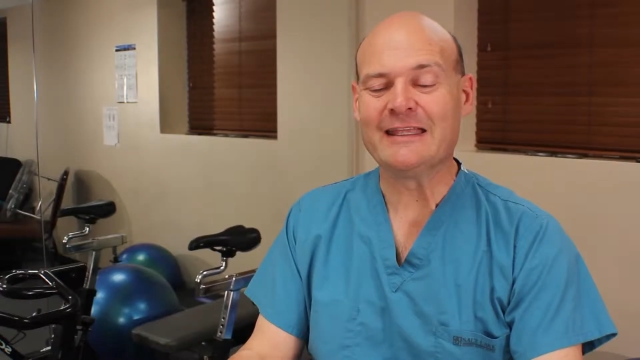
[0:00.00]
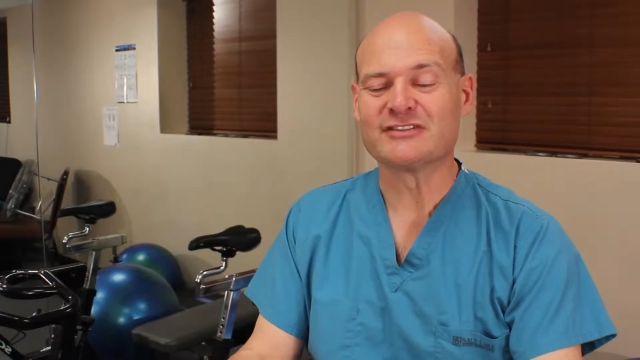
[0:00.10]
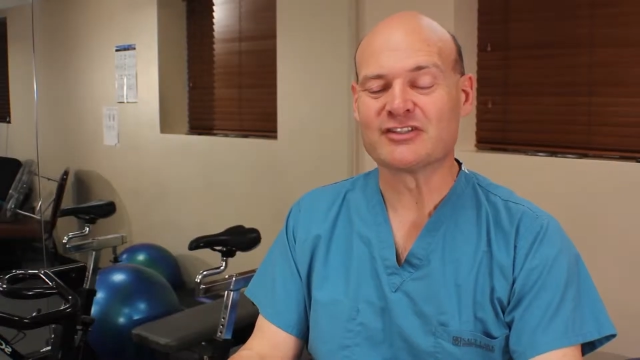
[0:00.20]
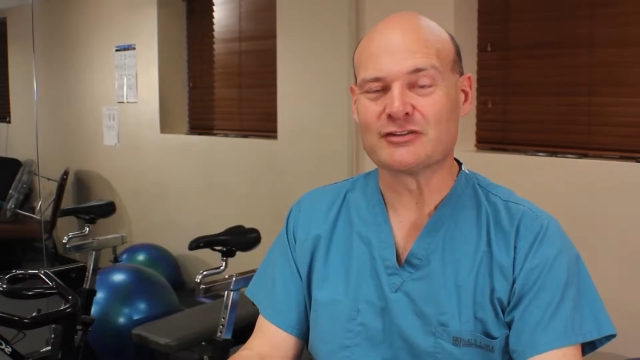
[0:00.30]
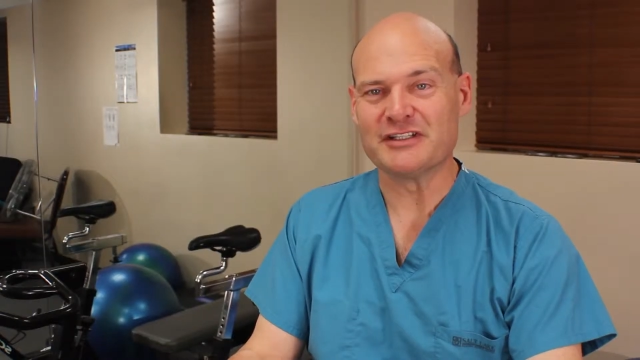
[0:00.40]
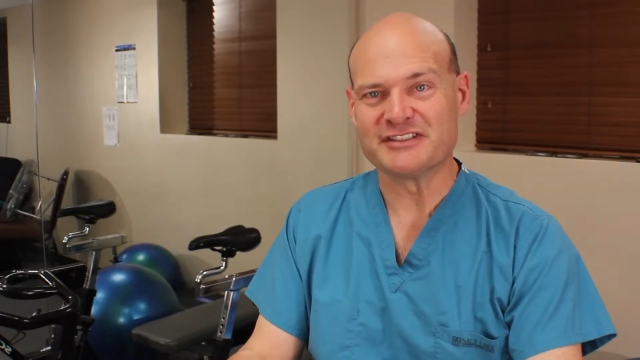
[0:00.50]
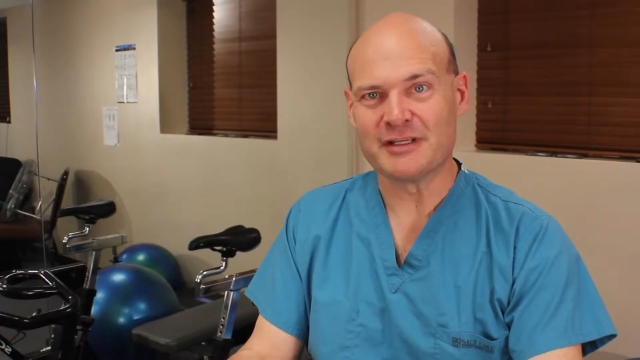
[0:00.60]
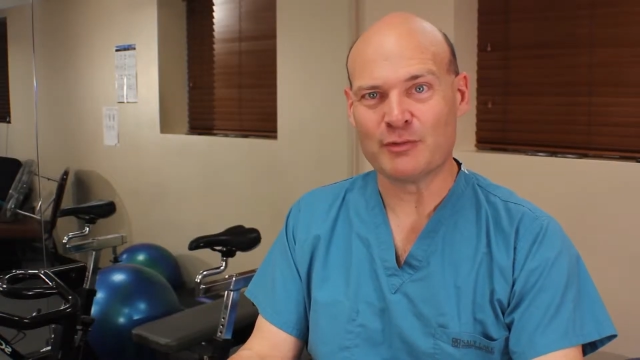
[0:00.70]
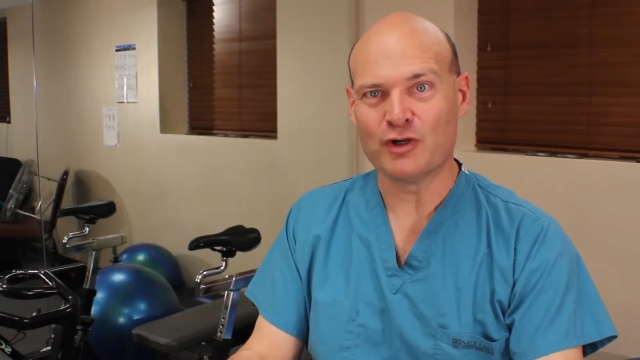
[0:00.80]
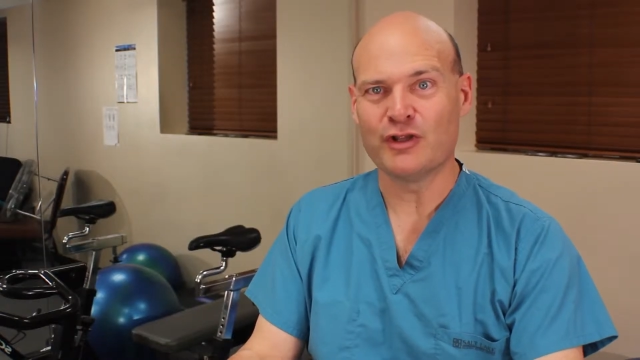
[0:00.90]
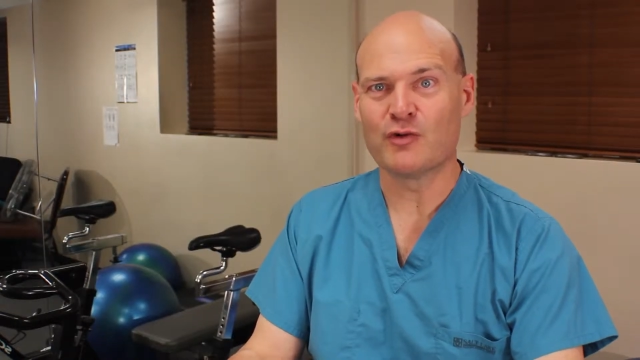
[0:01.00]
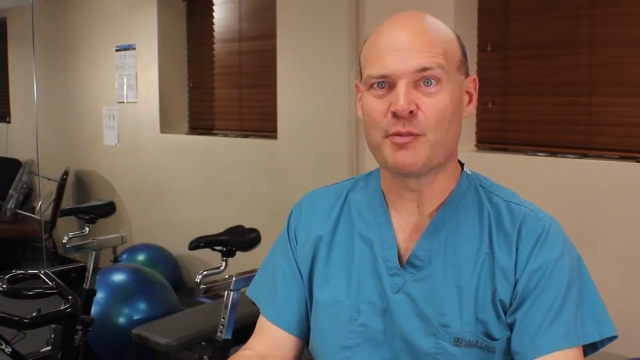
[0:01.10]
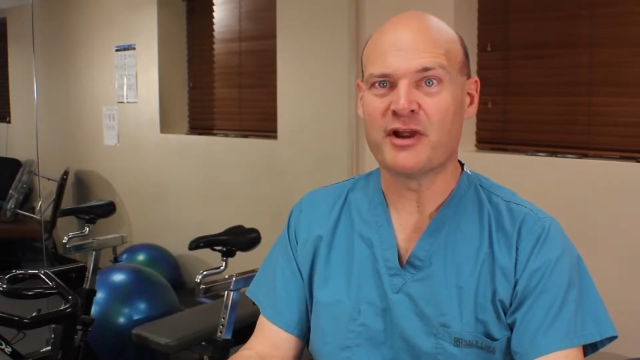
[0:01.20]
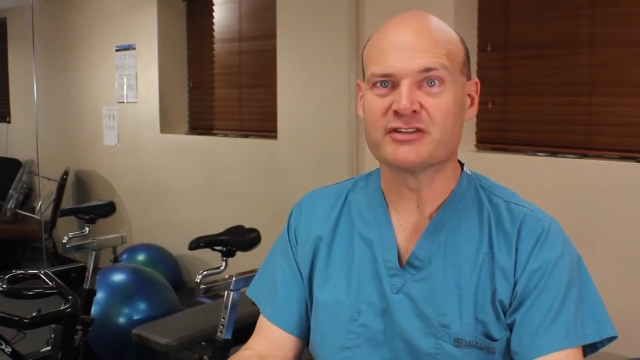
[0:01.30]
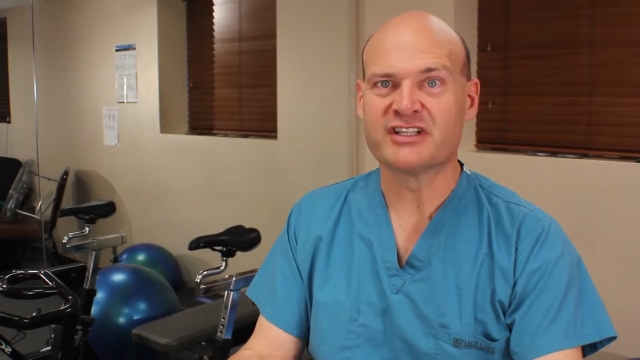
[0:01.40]
certainly some hernia
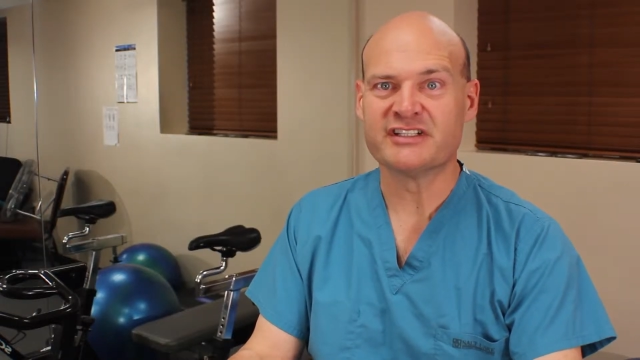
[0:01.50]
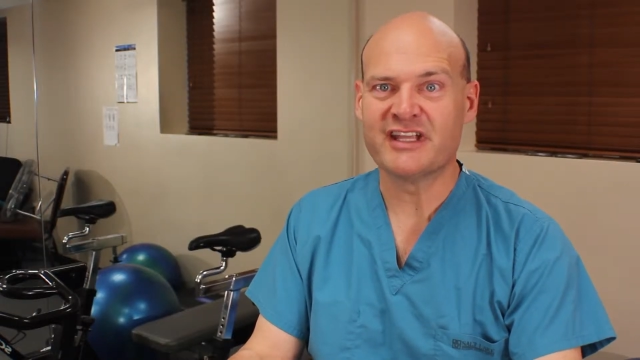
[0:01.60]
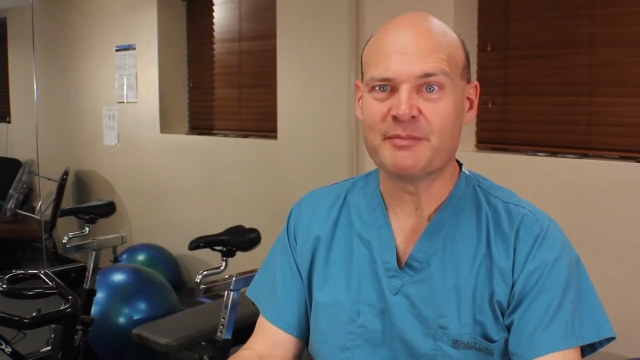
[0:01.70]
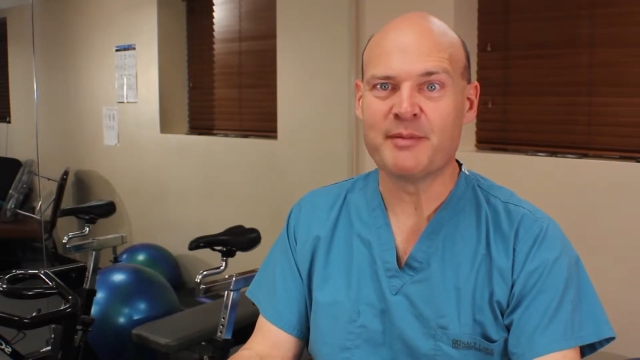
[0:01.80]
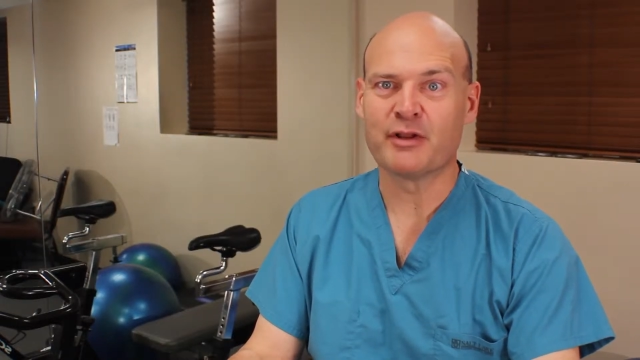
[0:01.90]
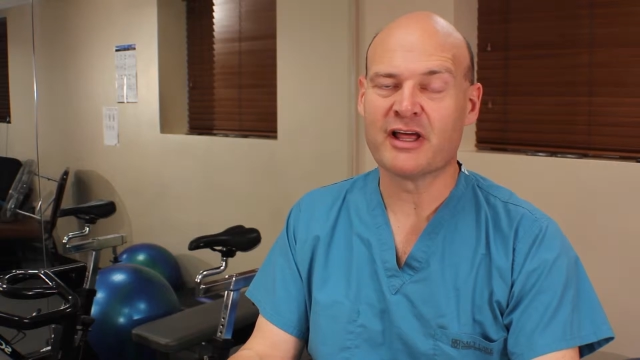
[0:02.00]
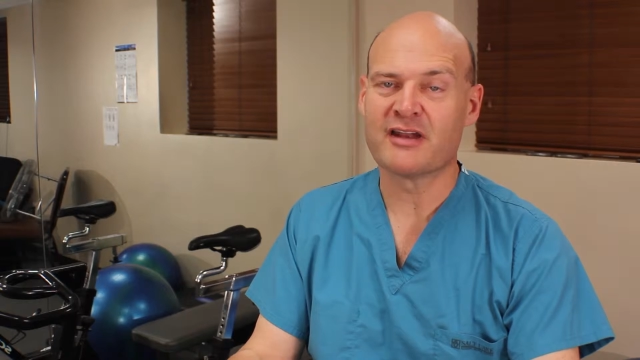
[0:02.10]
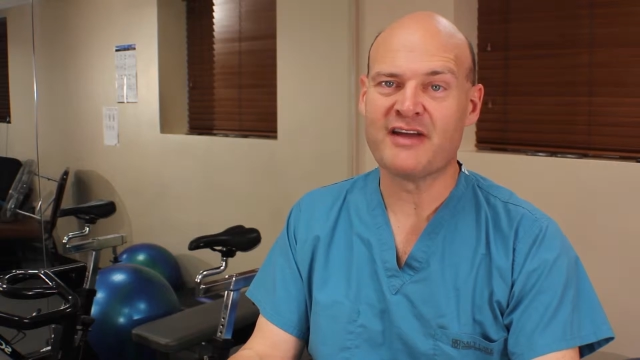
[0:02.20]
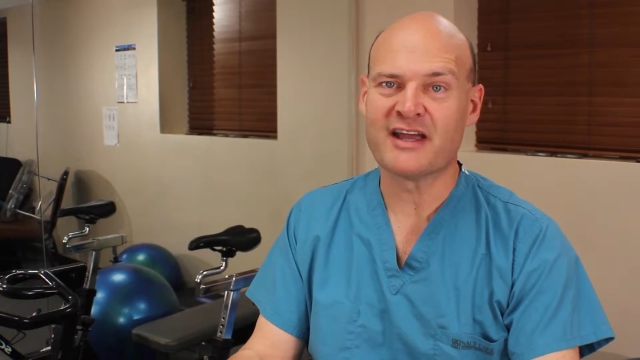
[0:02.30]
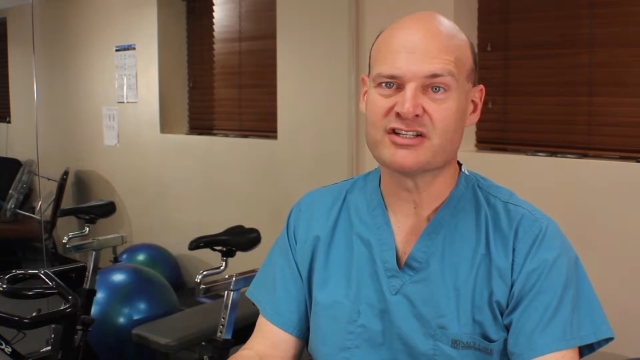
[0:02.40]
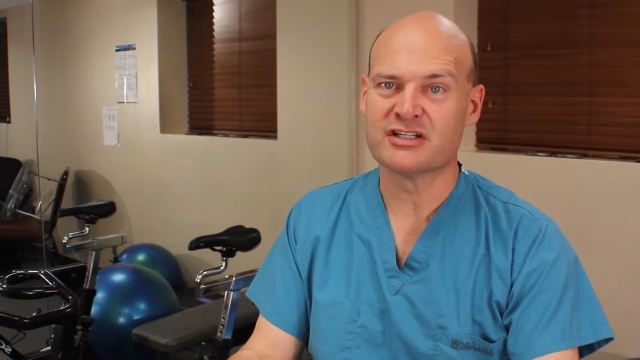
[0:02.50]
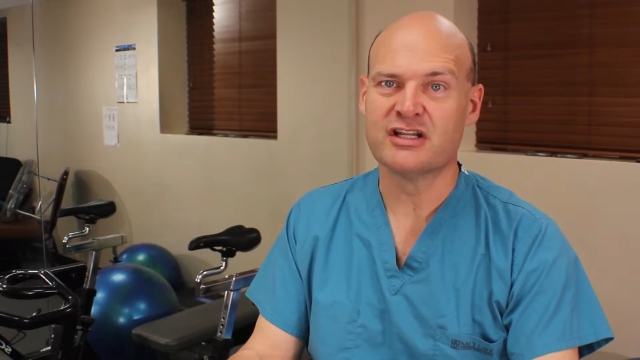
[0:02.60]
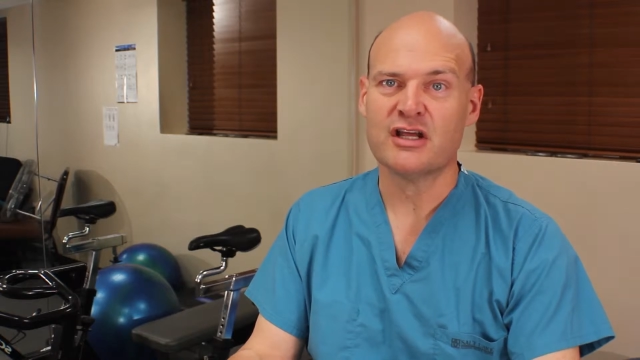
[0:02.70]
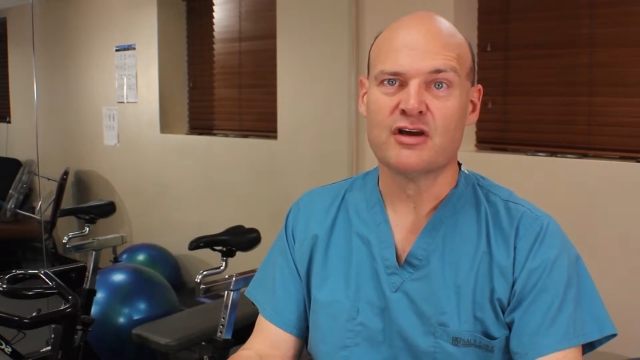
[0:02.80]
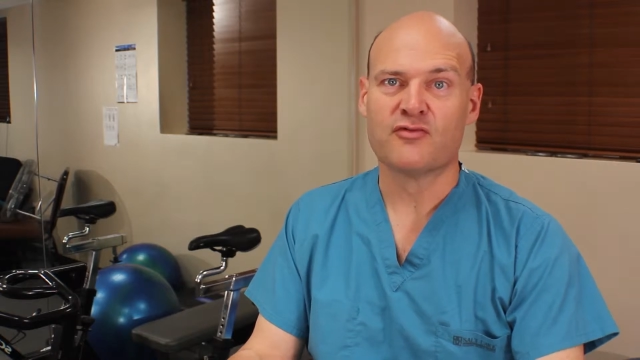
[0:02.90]
repairs can take people out of action
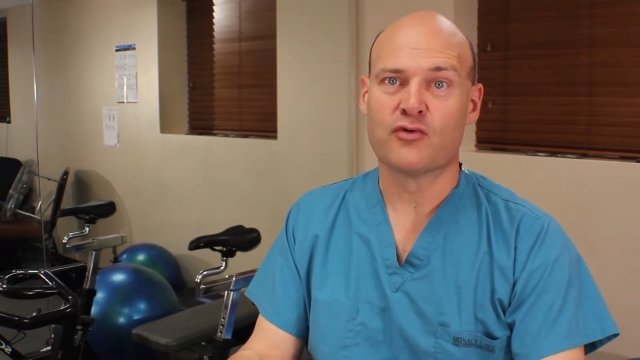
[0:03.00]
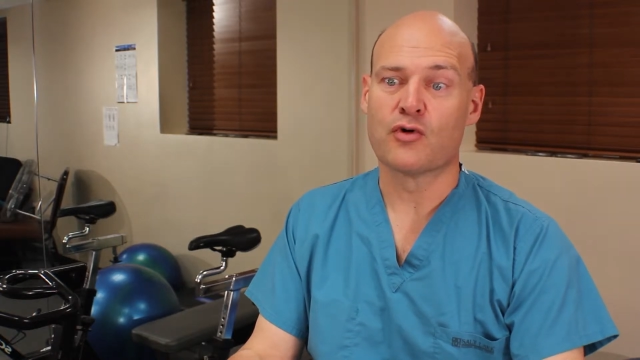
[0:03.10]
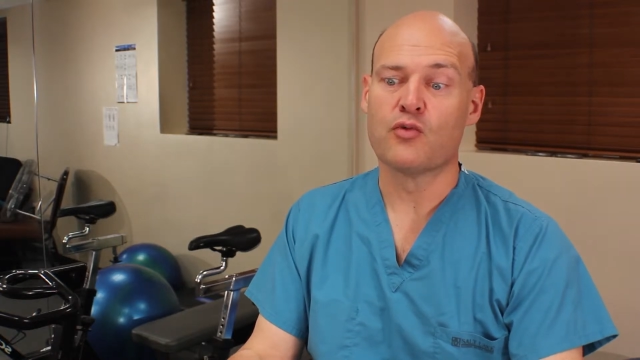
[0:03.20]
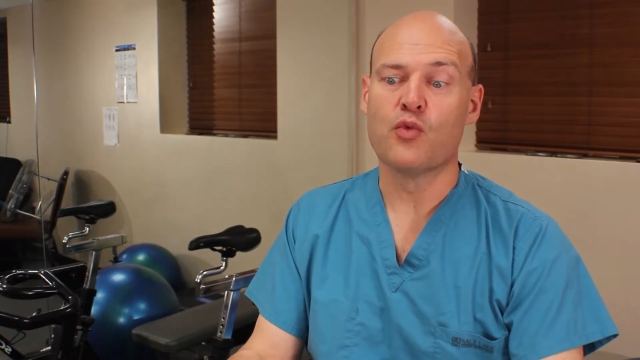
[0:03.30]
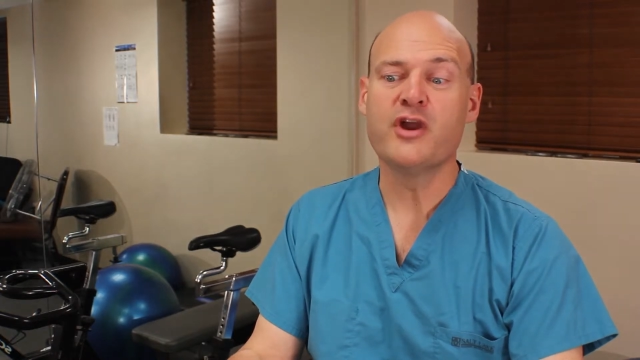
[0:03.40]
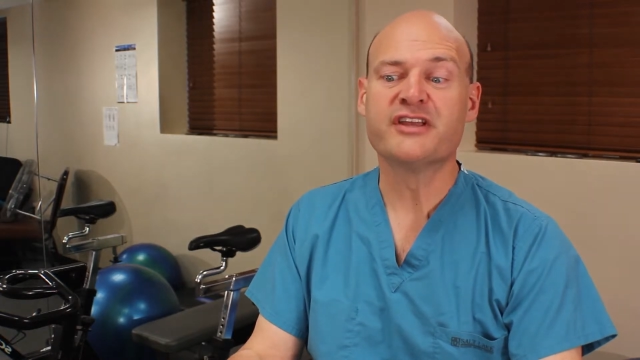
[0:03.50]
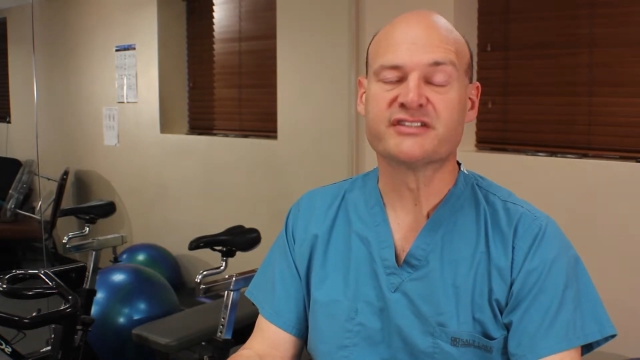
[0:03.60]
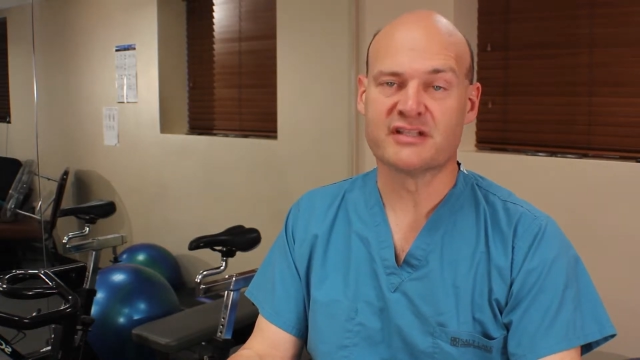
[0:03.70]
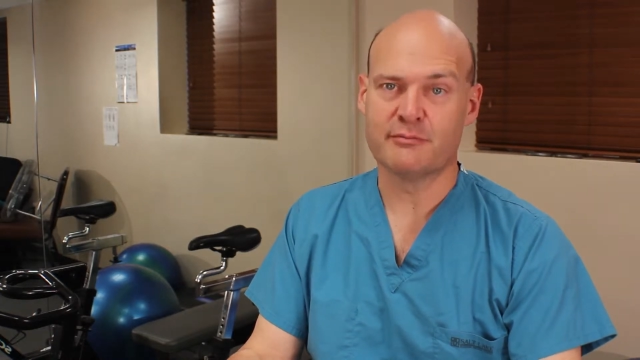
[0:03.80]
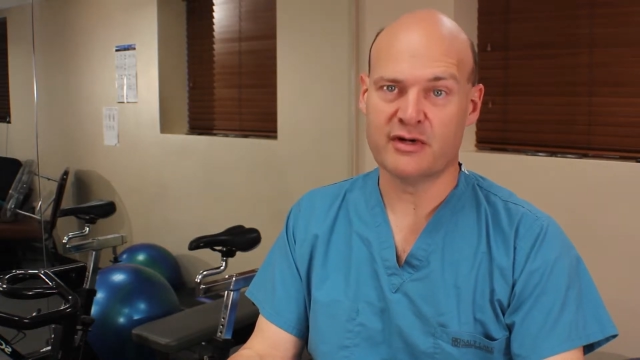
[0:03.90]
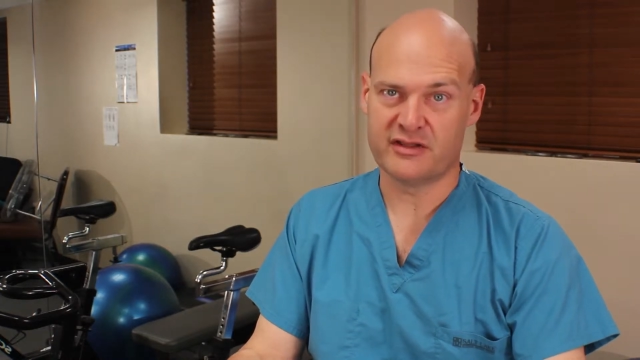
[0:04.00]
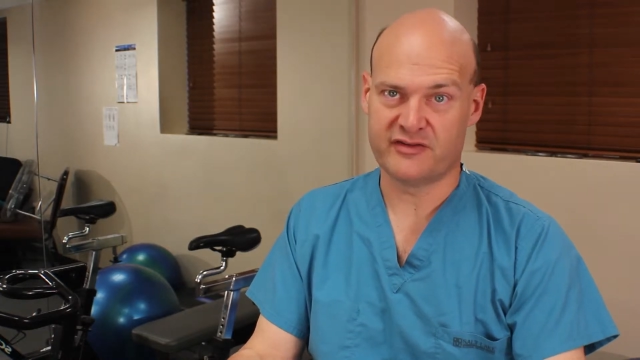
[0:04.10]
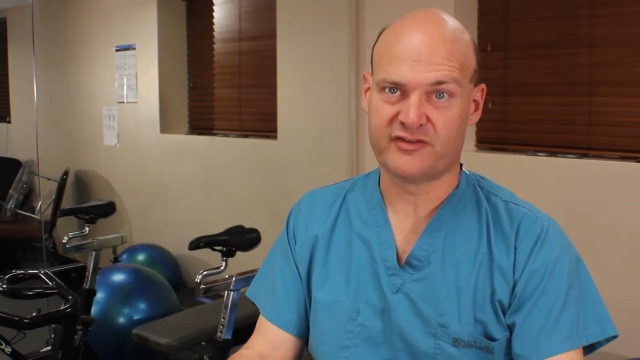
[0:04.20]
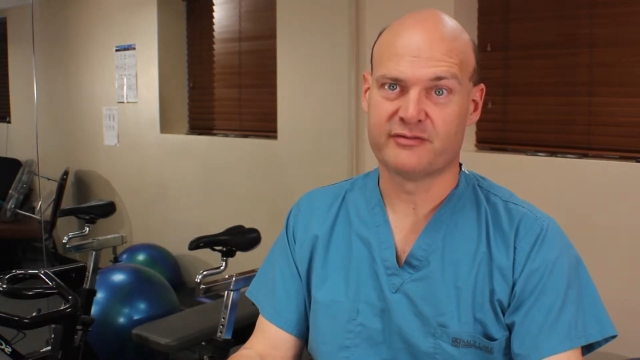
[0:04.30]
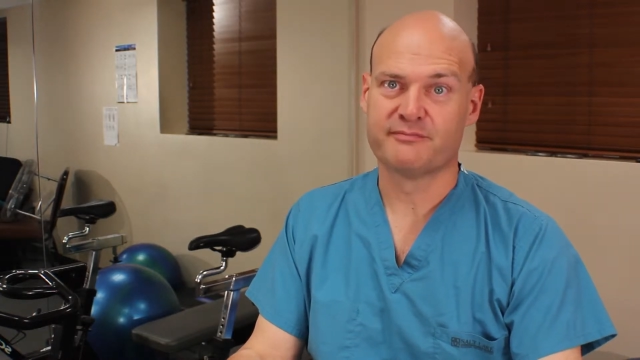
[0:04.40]
for weeks to
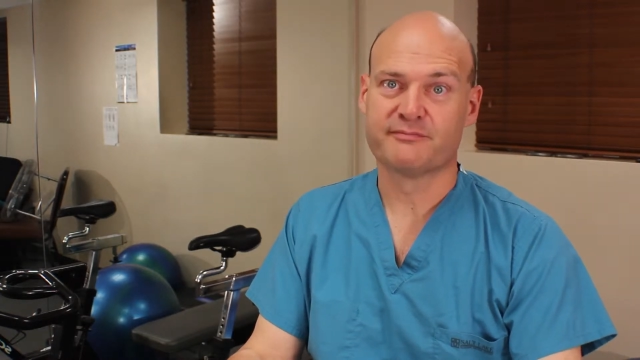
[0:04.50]
months.